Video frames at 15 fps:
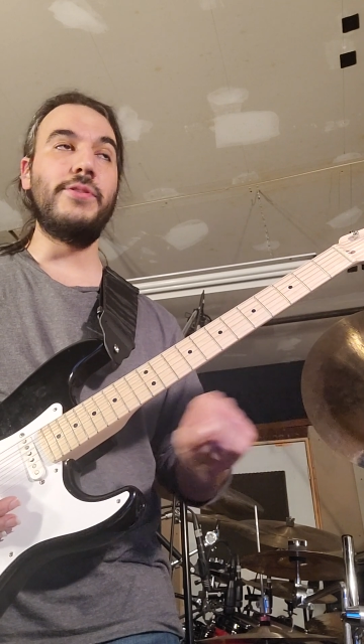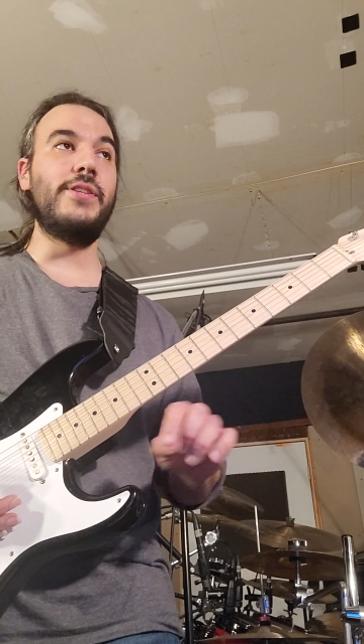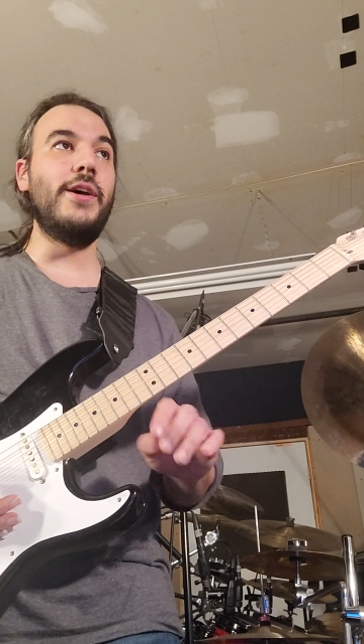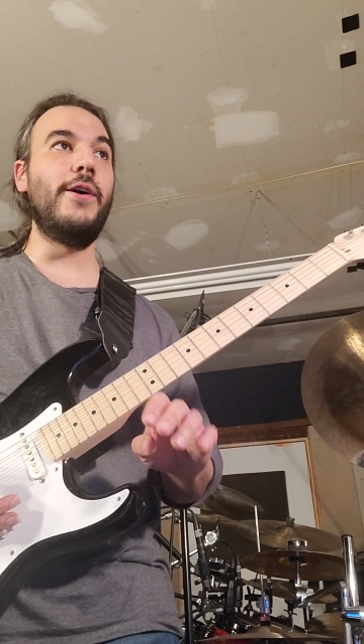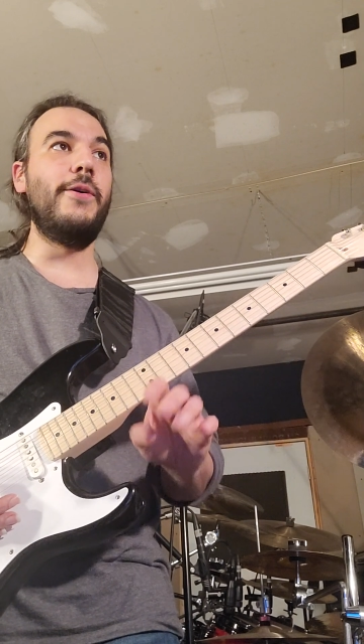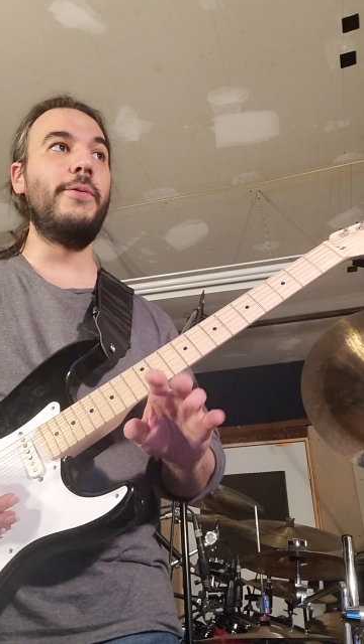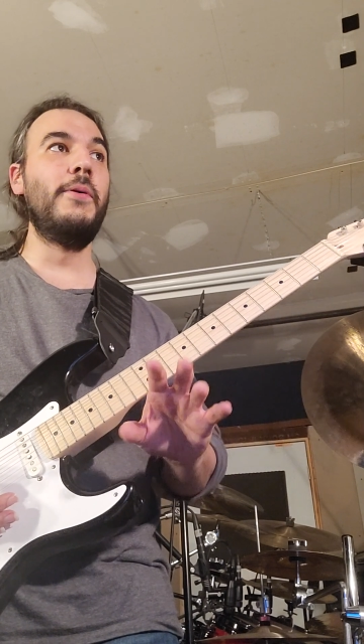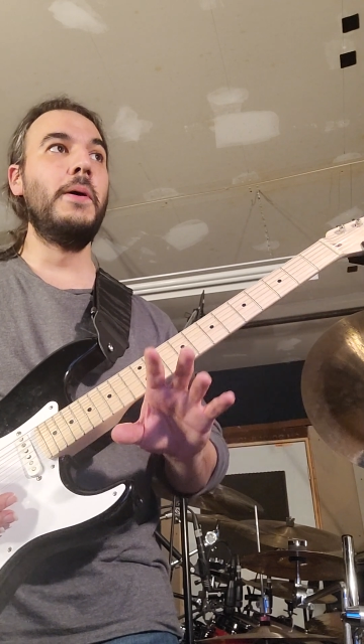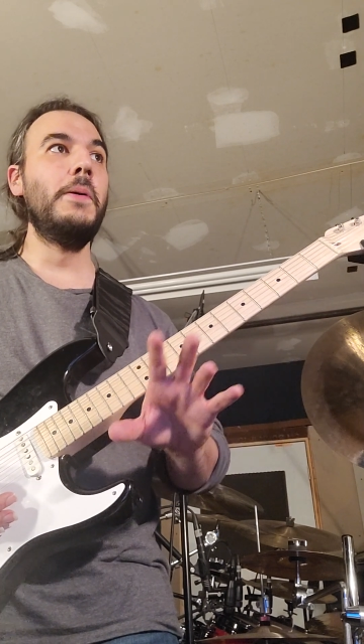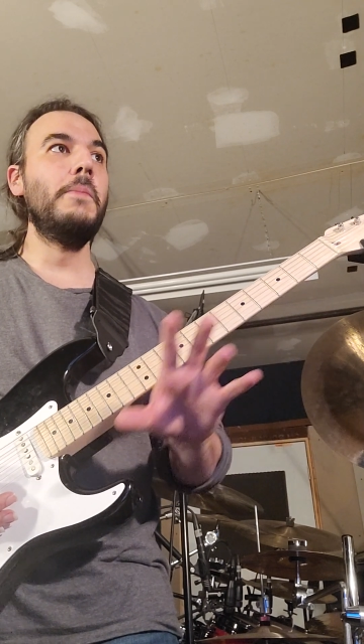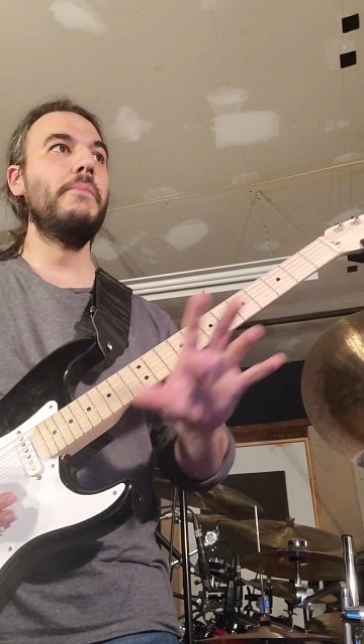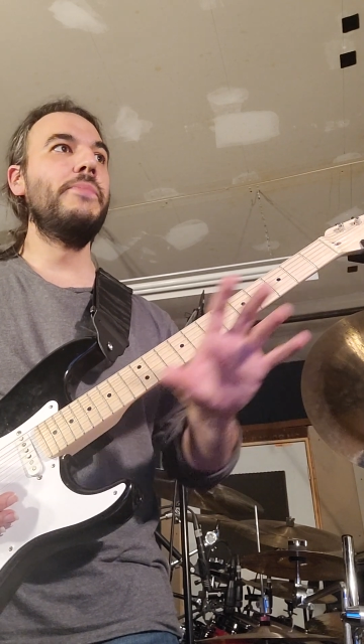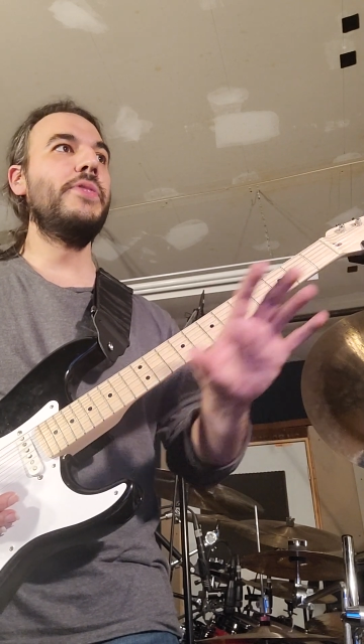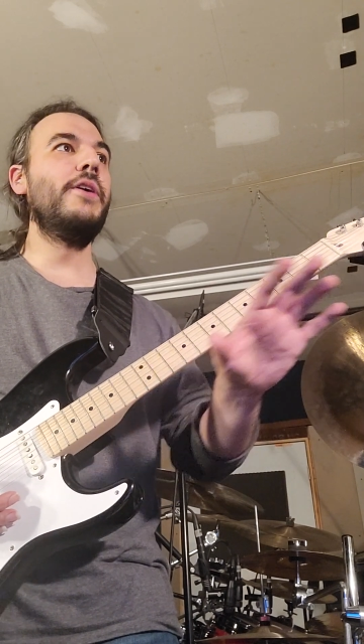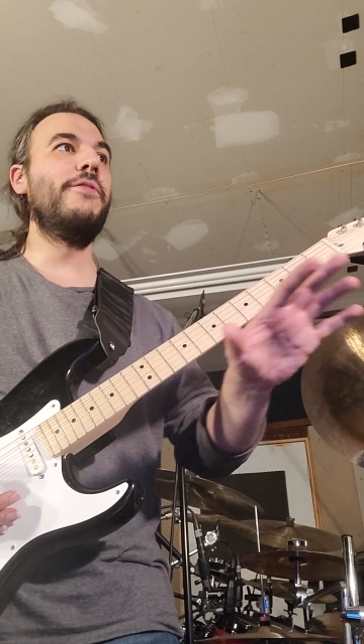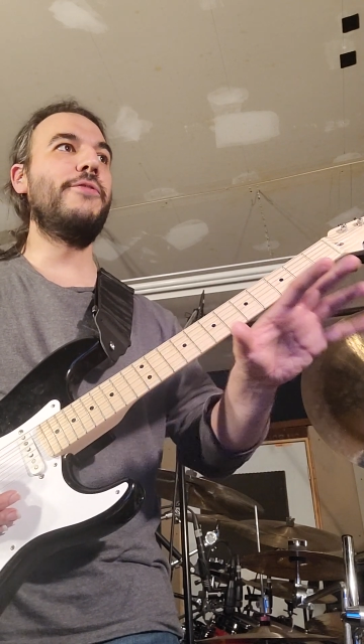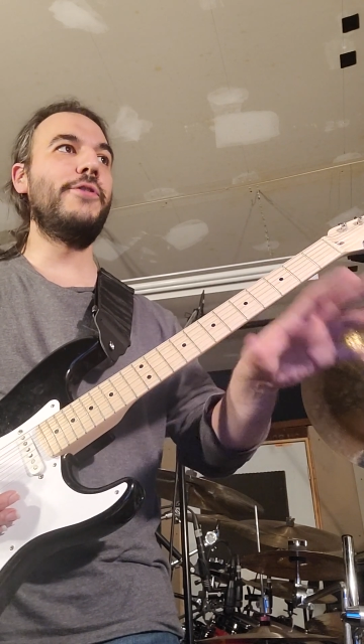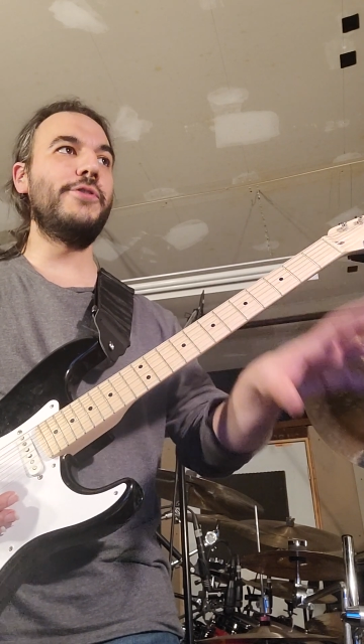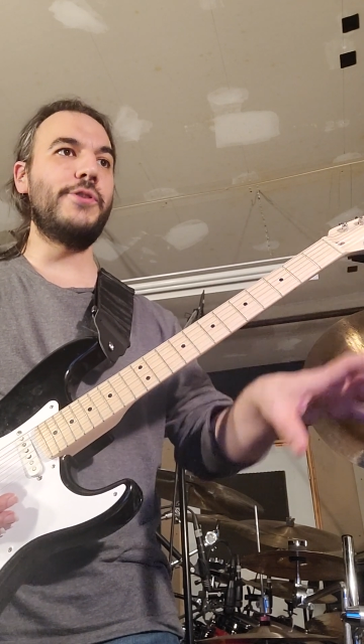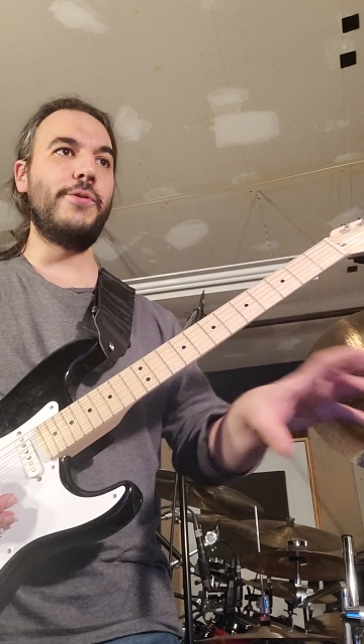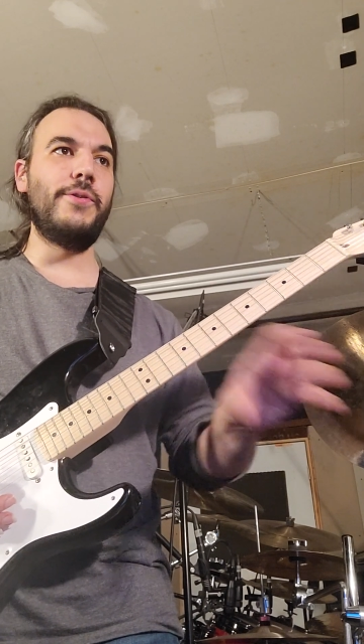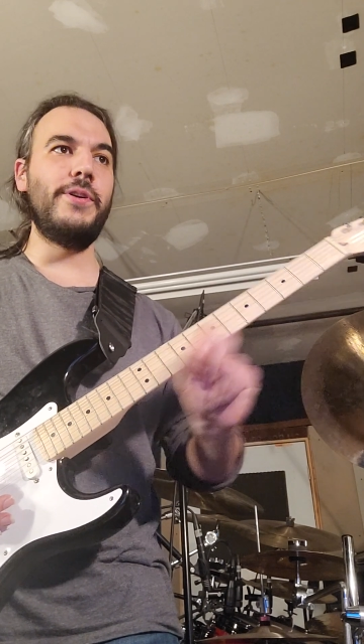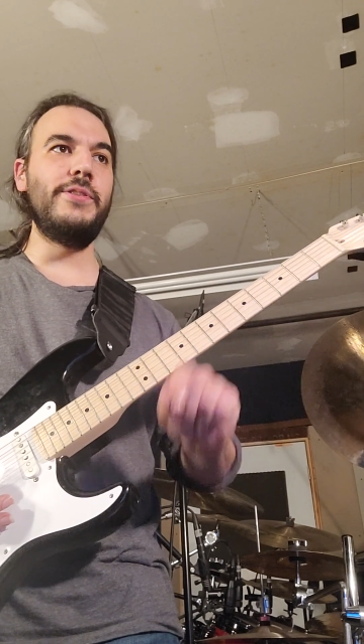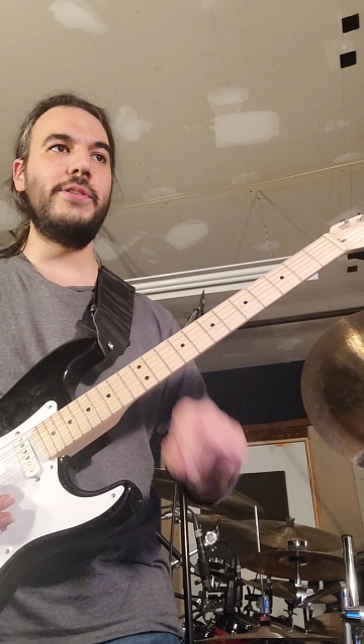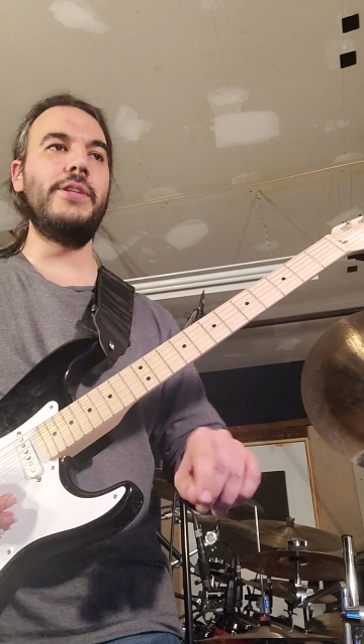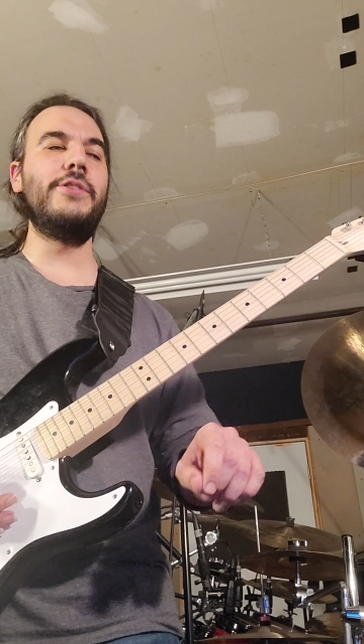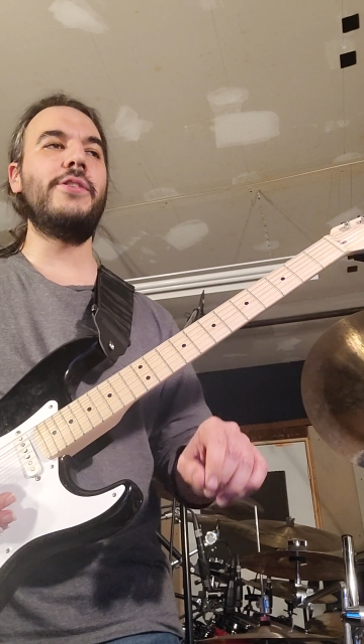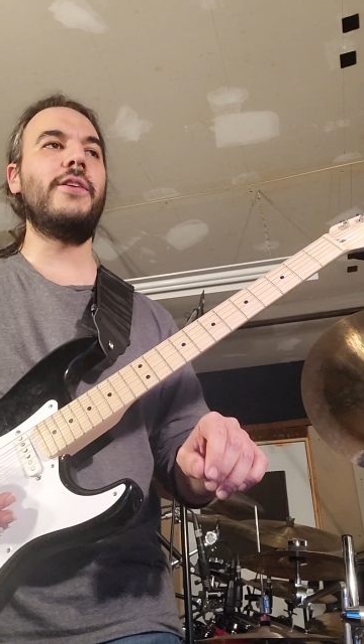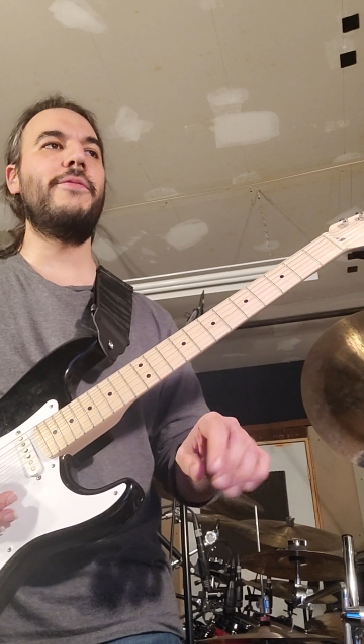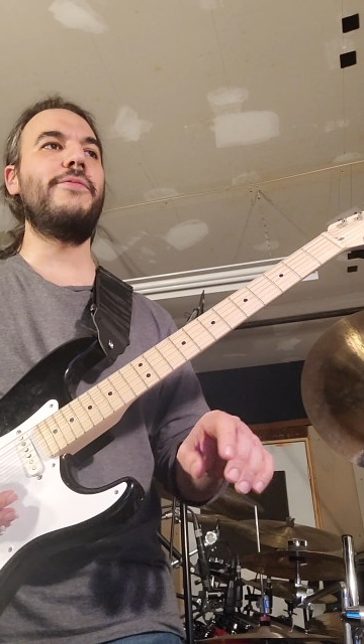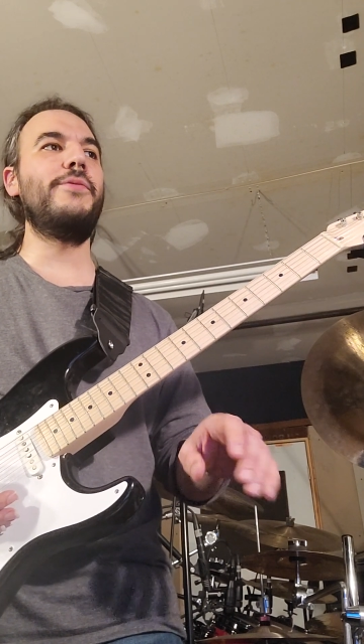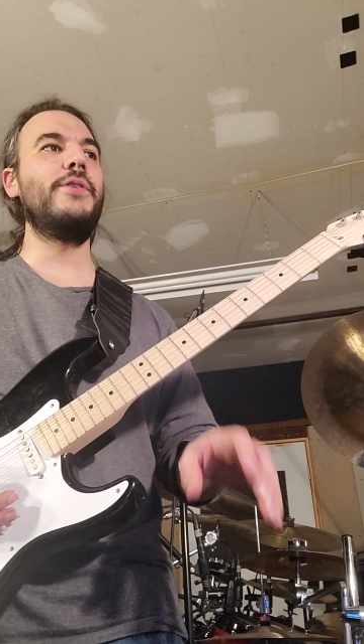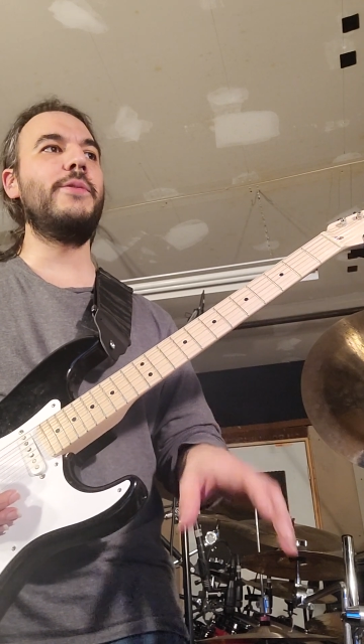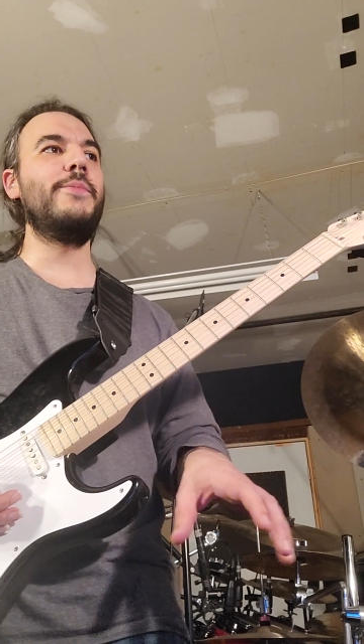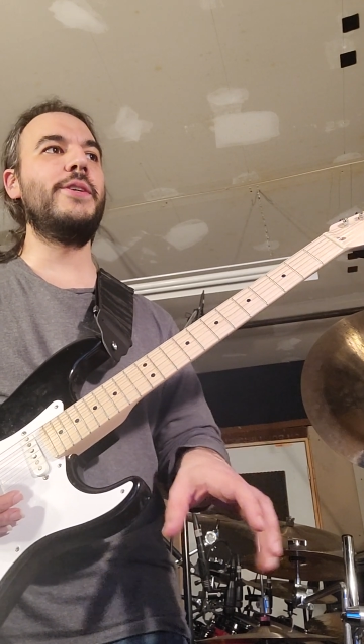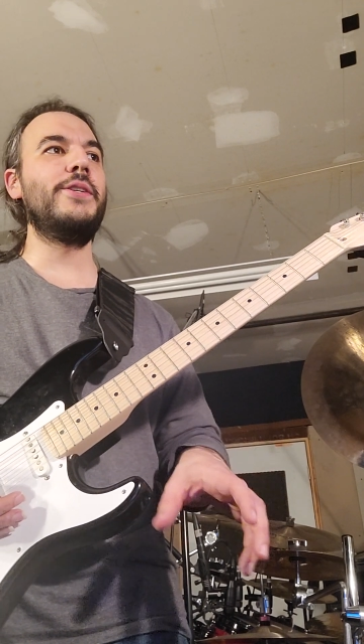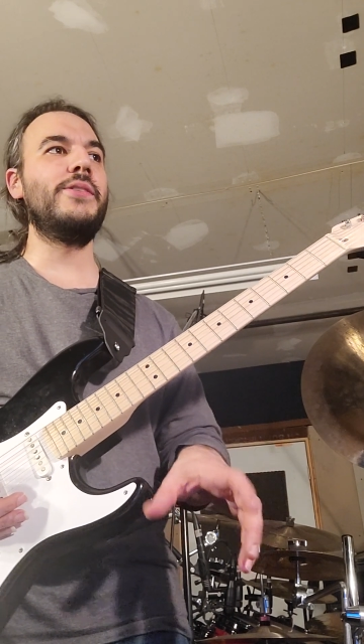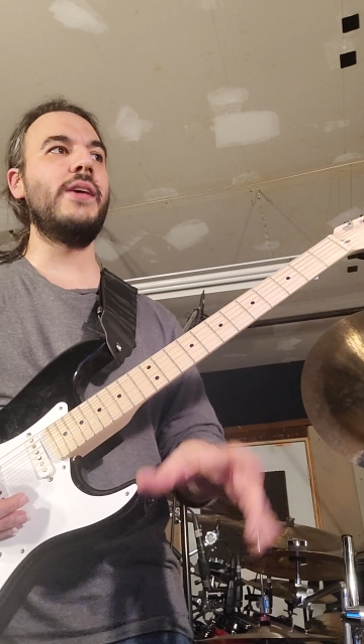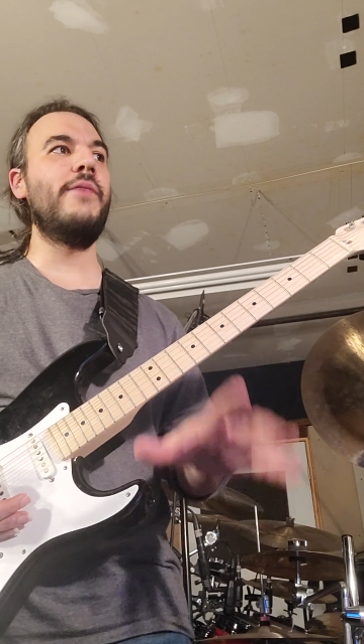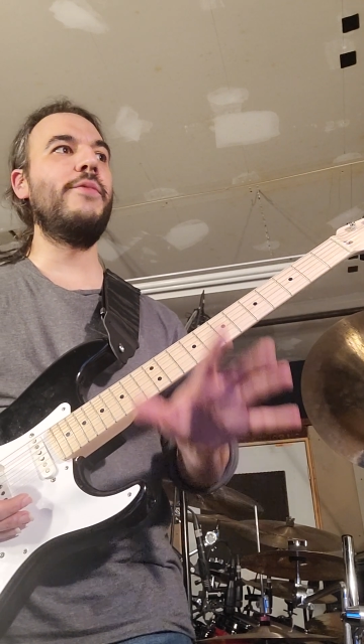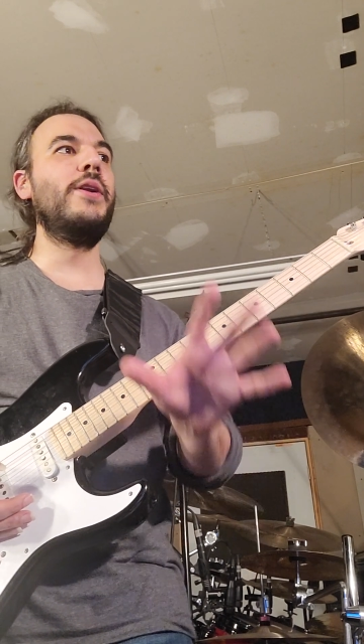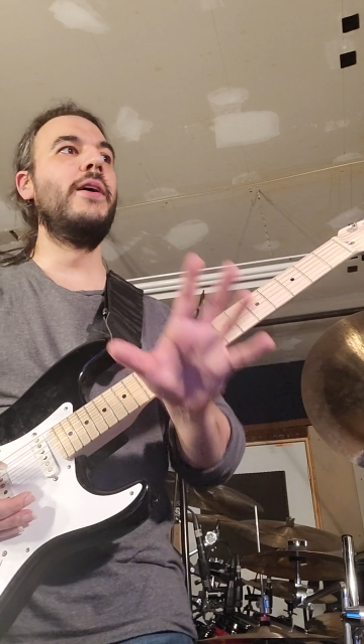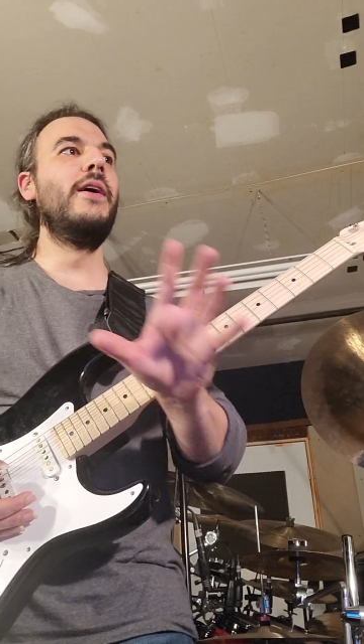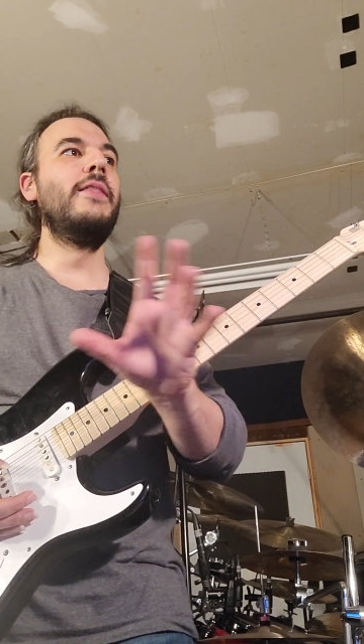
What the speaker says: So the first chord is D sharp fully diminished 7,